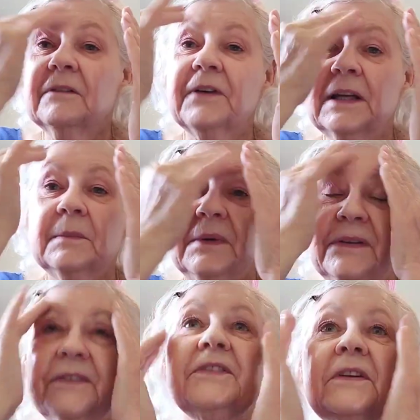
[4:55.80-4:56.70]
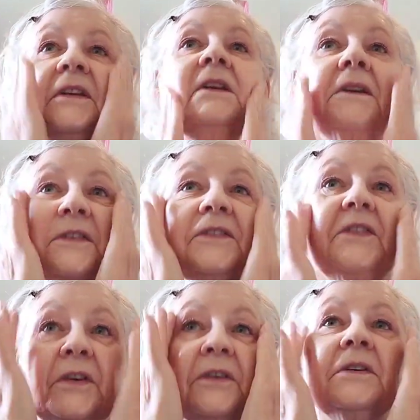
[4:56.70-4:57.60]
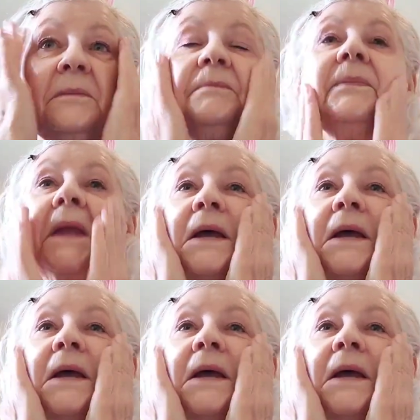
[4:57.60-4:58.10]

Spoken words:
vitamin C serum,